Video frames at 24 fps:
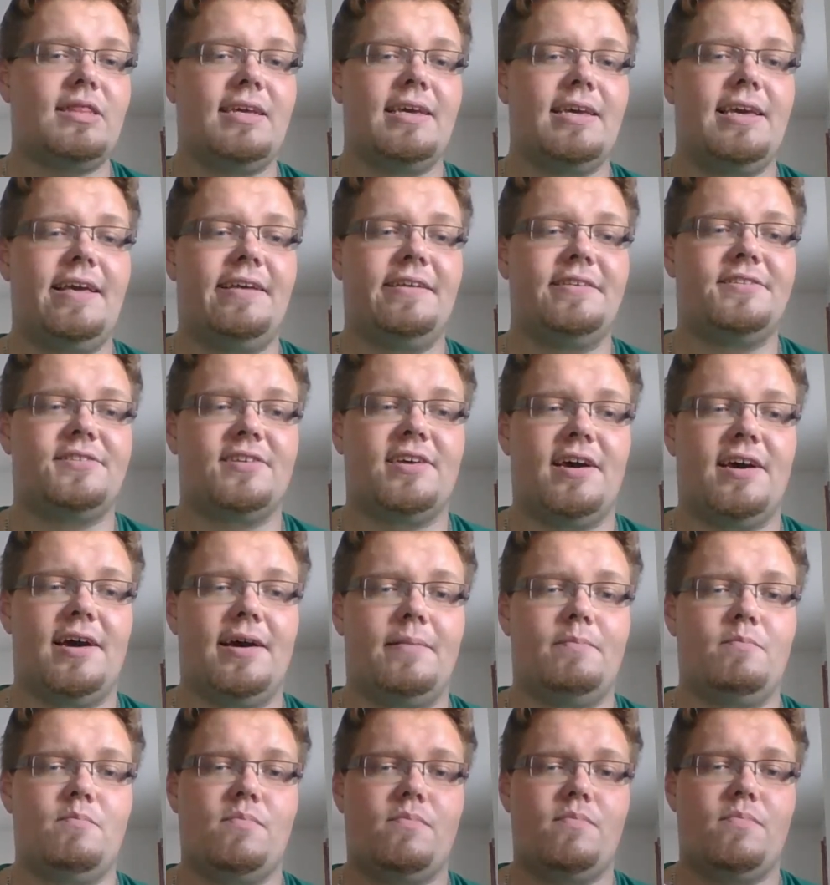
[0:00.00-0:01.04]
is
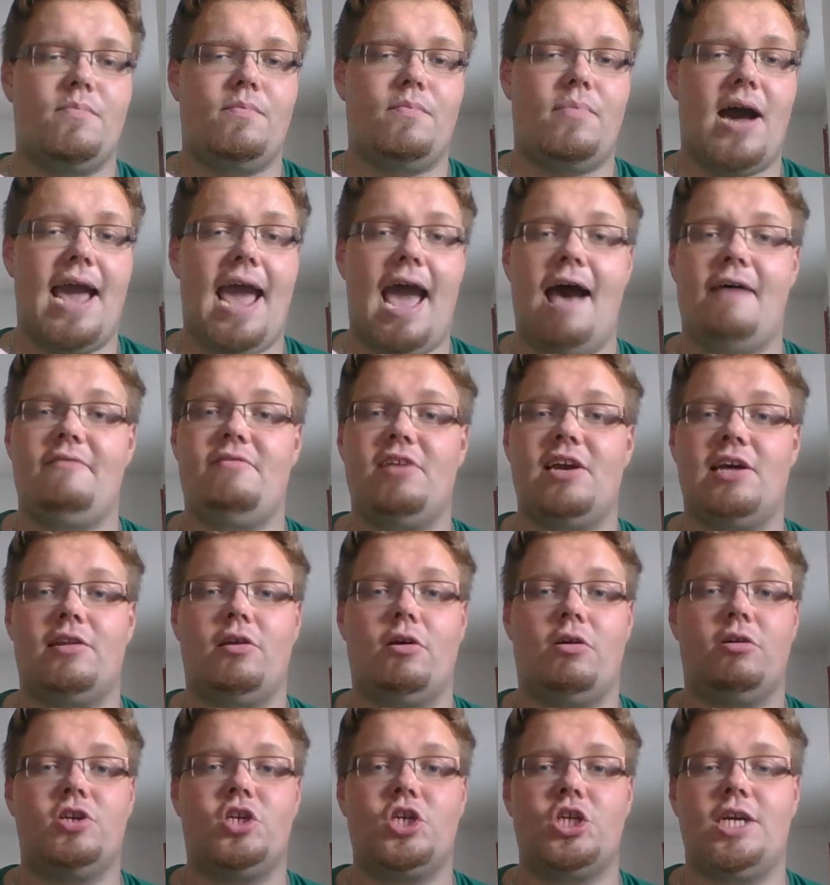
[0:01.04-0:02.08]
by having a
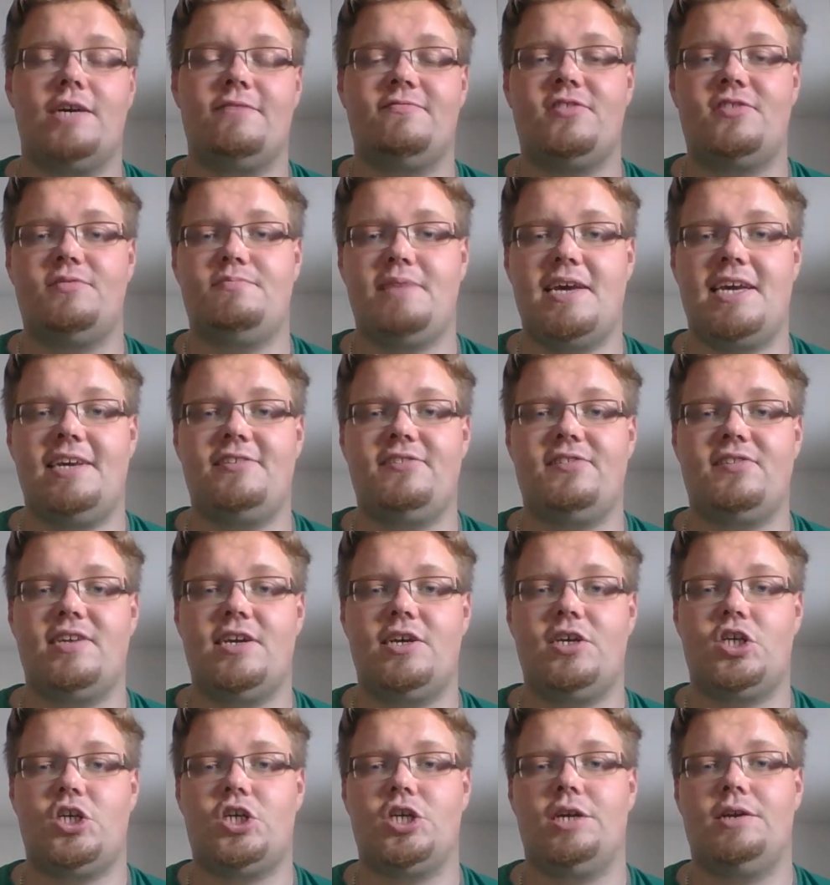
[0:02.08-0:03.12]
large enough space
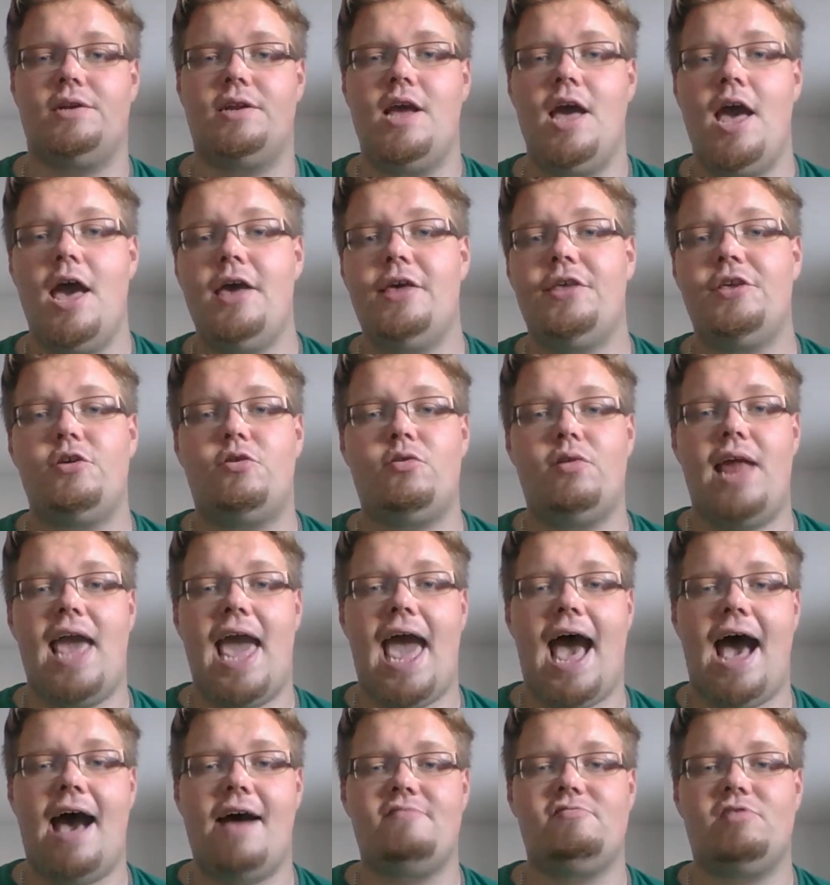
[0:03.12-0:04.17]
station, you could
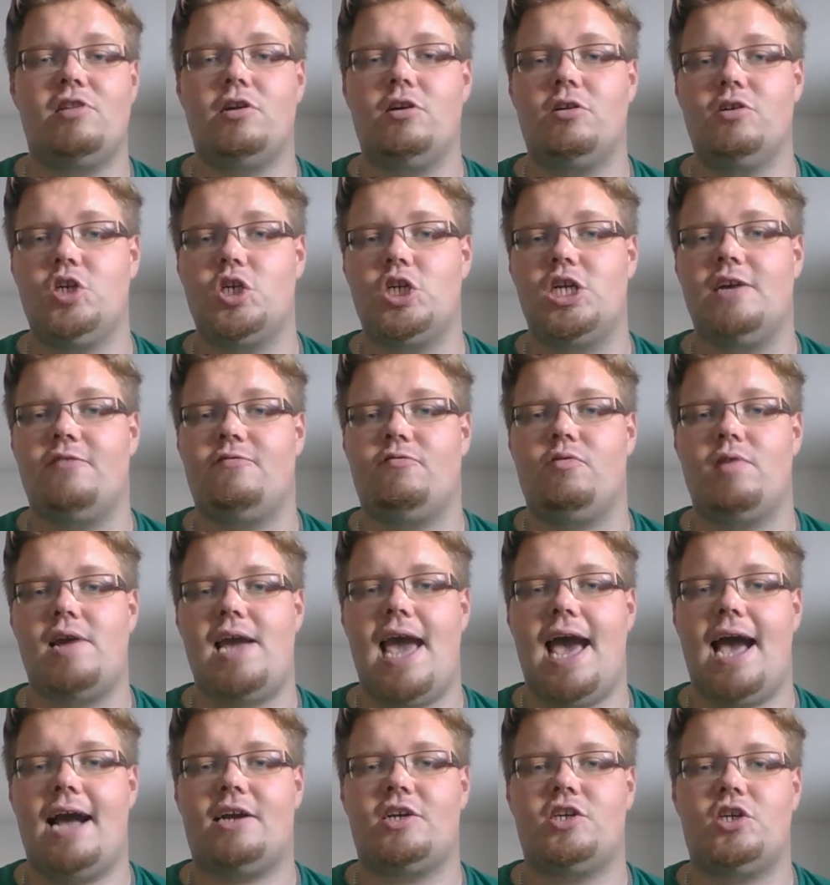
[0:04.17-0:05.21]
have a large enough
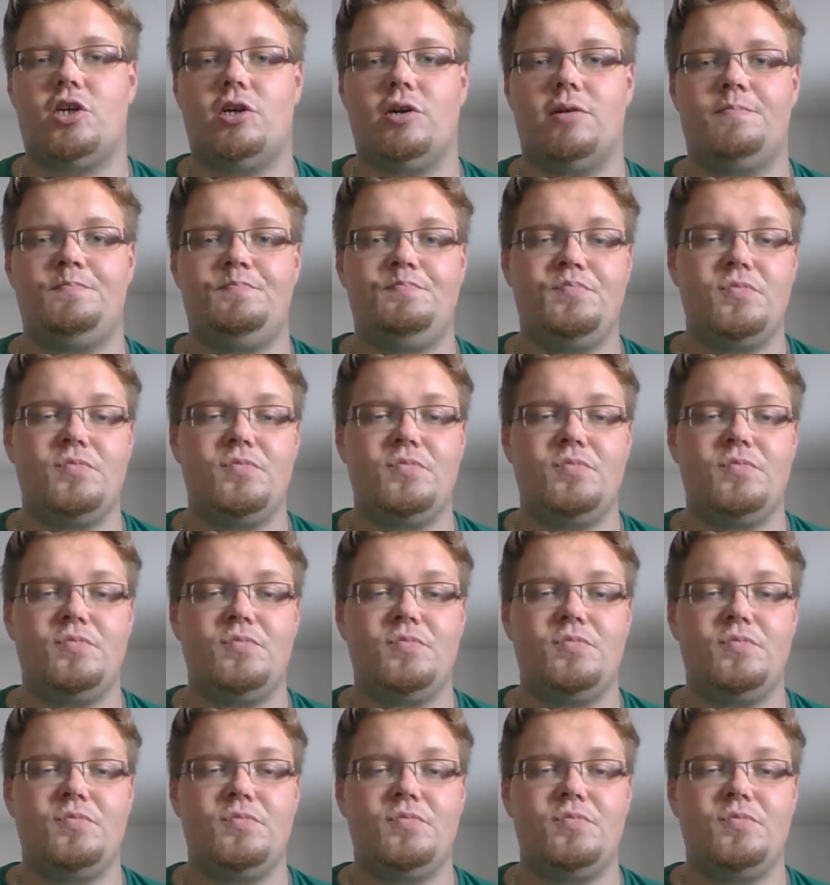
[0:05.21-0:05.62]
reactor,